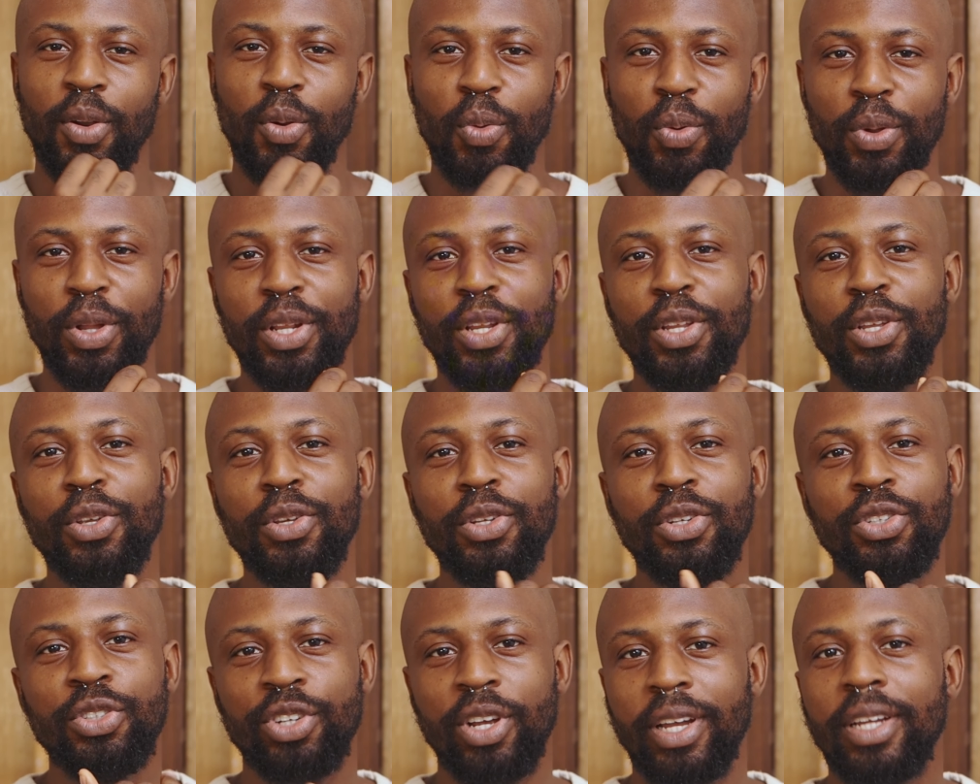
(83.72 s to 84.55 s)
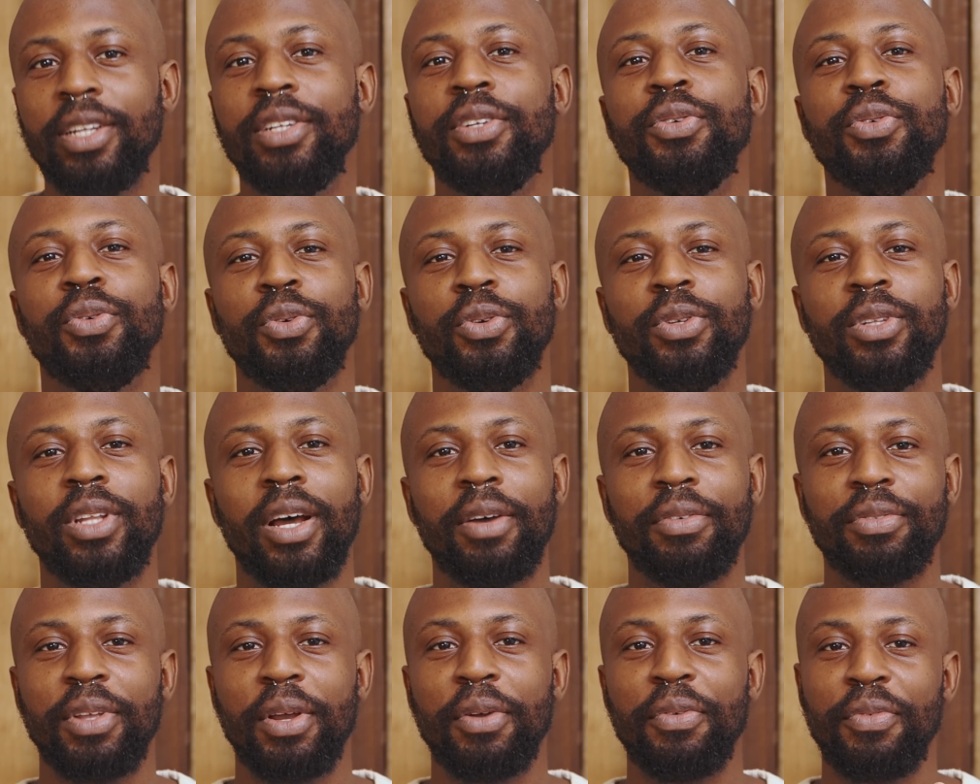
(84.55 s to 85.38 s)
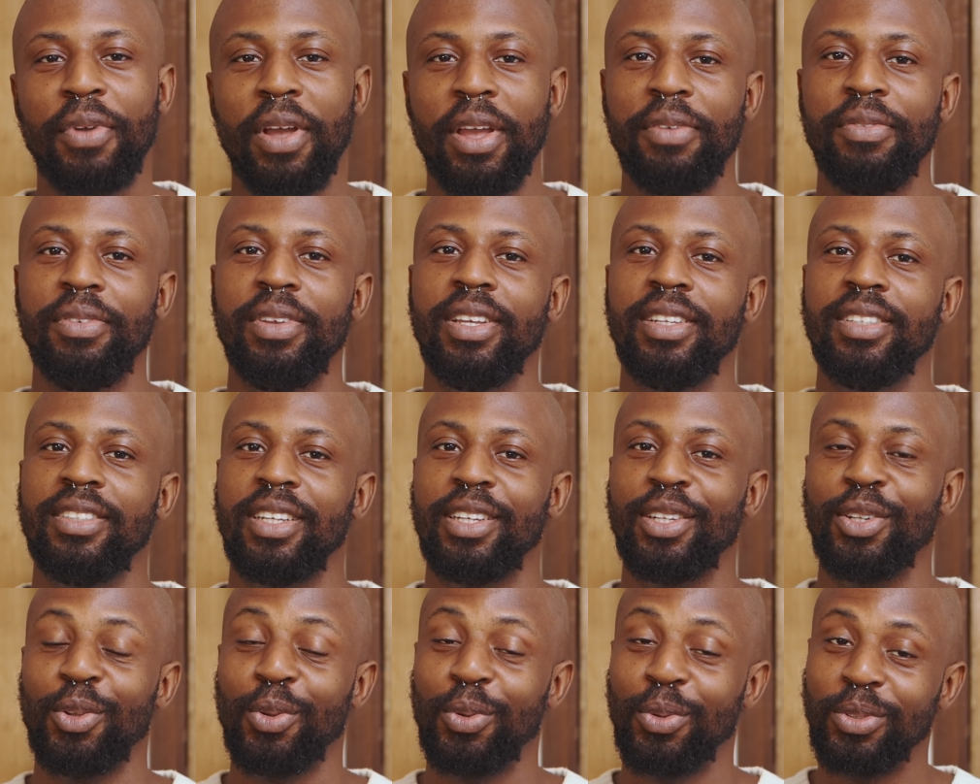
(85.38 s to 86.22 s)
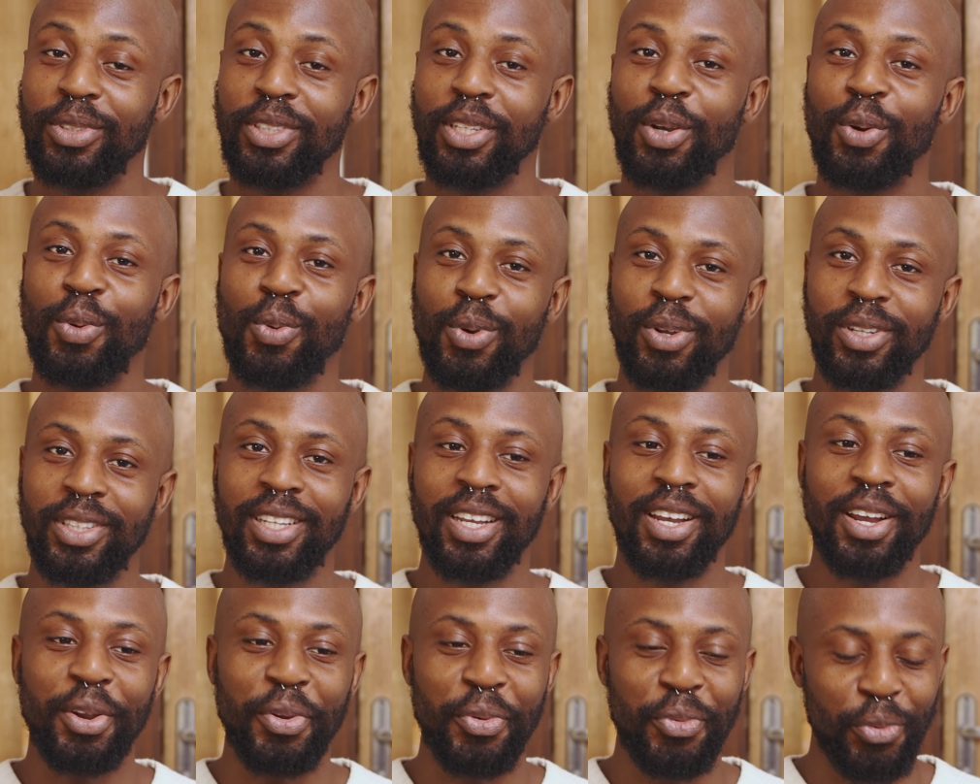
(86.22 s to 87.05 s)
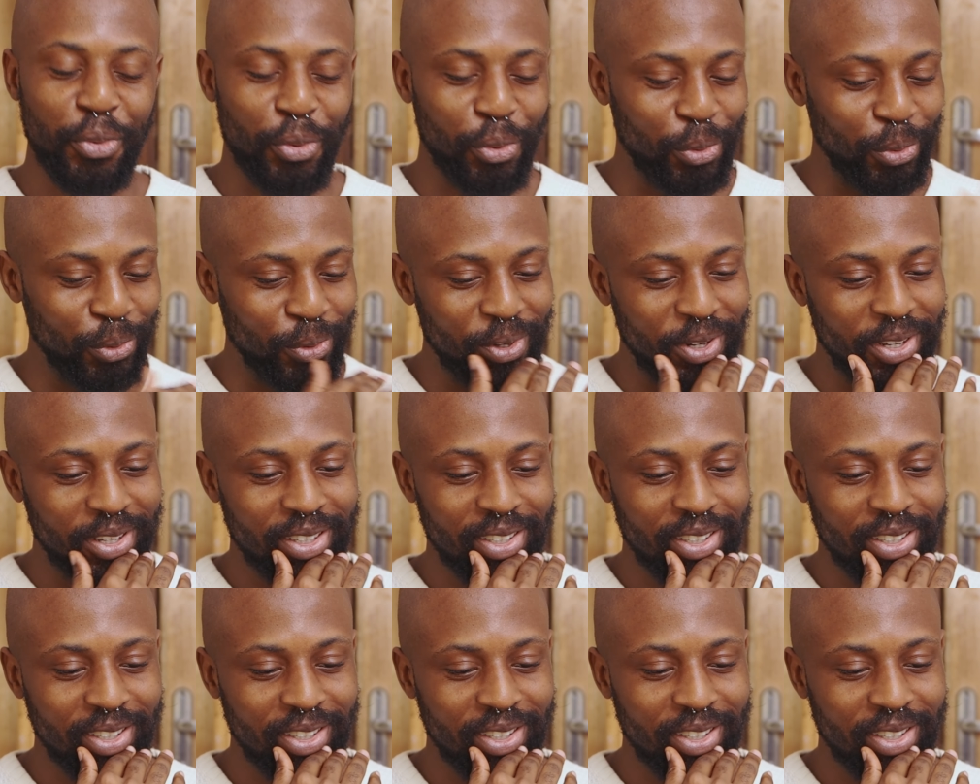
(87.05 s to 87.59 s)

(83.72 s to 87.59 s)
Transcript: Will you try the road after 5 years, an underwater road?